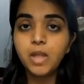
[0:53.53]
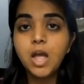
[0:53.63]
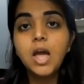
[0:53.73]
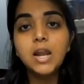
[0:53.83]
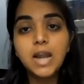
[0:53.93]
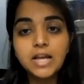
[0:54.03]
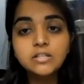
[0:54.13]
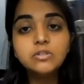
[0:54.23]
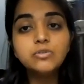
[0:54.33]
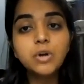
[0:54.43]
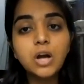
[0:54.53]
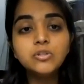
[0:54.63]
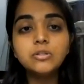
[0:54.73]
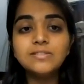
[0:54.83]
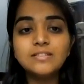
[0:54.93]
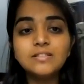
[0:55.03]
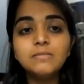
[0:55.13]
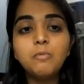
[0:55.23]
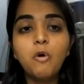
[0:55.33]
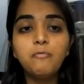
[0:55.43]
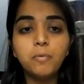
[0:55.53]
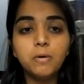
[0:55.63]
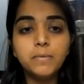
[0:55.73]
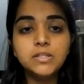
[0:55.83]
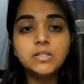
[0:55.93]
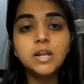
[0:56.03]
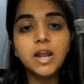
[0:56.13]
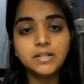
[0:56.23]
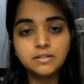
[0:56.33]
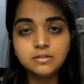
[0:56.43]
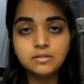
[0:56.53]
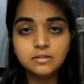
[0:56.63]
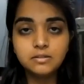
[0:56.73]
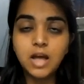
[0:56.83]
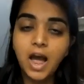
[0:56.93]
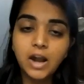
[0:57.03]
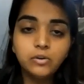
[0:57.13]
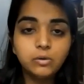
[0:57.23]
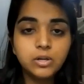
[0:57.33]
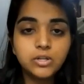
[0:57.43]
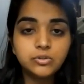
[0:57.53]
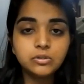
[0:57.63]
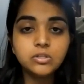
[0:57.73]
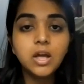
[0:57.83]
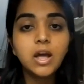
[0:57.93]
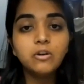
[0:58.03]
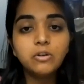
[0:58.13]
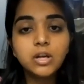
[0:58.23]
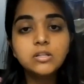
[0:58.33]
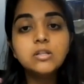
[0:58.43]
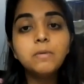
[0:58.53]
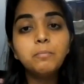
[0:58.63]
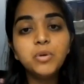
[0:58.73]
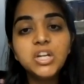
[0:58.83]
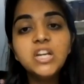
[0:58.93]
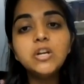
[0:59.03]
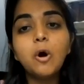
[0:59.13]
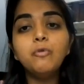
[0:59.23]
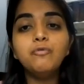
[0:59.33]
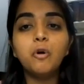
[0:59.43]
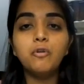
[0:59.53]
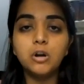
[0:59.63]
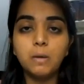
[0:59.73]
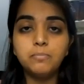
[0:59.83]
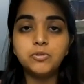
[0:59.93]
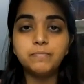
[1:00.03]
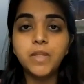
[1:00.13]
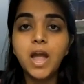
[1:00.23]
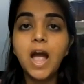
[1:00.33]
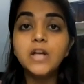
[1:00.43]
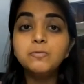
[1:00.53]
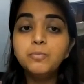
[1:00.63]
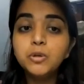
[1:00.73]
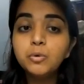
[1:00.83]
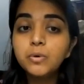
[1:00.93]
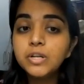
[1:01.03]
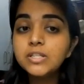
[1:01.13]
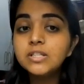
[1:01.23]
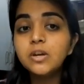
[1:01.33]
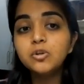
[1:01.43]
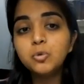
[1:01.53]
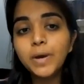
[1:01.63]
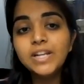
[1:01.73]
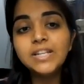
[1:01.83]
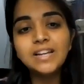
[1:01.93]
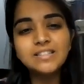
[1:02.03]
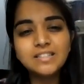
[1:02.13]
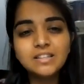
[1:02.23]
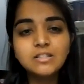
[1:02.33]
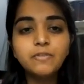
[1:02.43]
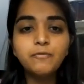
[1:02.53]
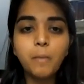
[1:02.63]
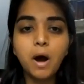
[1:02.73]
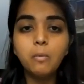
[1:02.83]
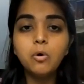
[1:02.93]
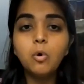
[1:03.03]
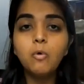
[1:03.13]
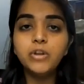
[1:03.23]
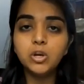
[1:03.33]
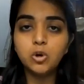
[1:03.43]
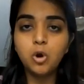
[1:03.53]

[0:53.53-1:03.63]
License Raj, a system of permits, licenses, and regulations, created a breeding ground for corruption as bureaucrats dwelled excessive power over economic